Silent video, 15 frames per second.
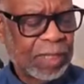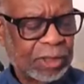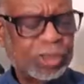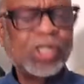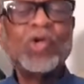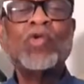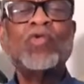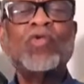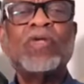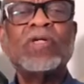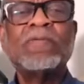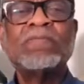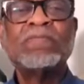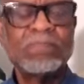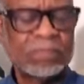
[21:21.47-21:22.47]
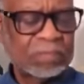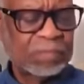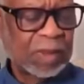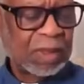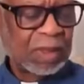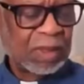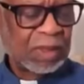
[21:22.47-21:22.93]
Jude,
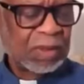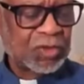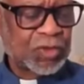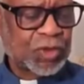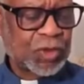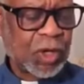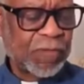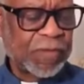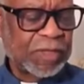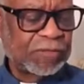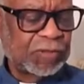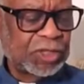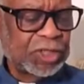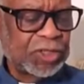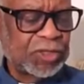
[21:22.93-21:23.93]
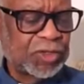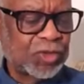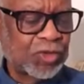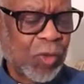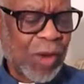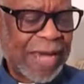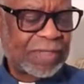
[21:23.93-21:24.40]
the servant of Jesus
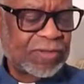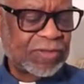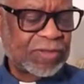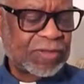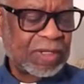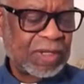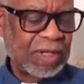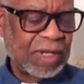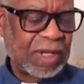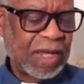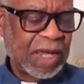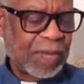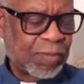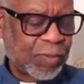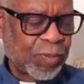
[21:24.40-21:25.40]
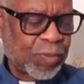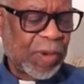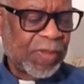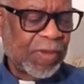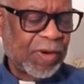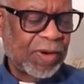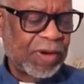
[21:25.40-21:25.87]
Christ and
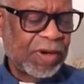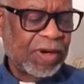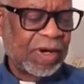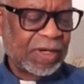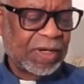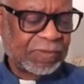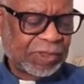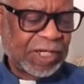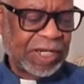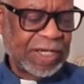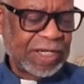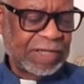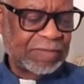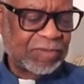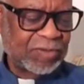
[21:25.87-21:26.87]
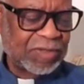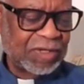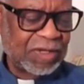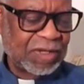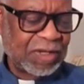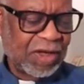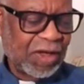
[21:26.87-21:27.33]
brother of James,
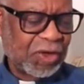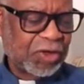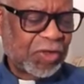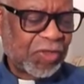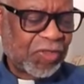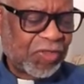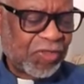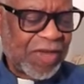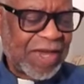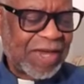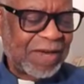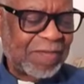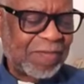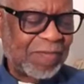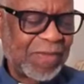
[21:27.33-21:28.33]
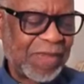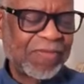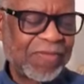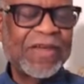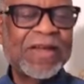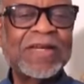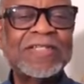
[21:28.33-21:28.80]
to them
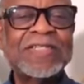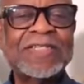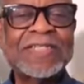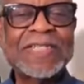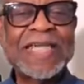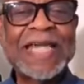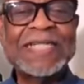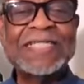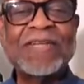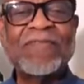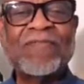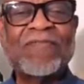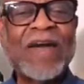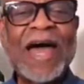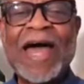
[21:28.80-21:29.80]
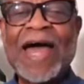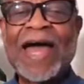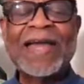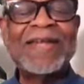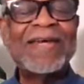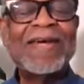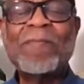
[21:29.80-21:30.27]
that are
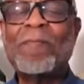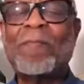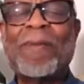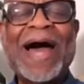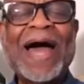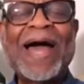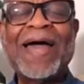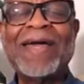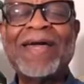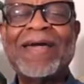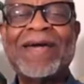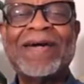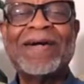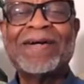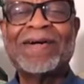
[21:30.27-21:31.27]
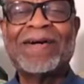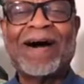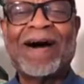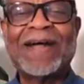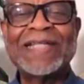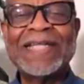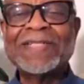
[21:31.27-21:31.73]
sanctified by God.